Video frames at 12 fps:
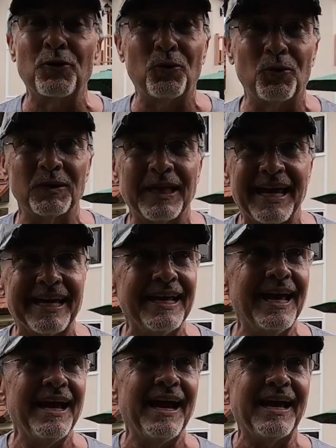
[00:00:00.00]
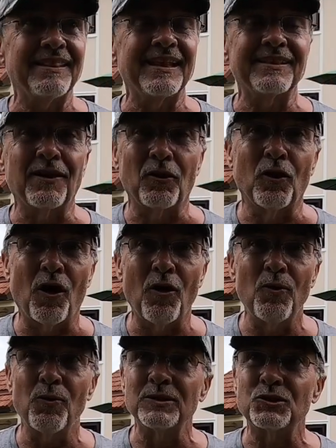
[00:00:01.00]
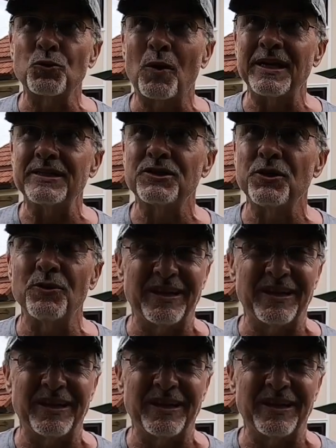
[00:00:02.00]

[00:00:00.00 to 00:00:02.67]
cool day. I think the low was 22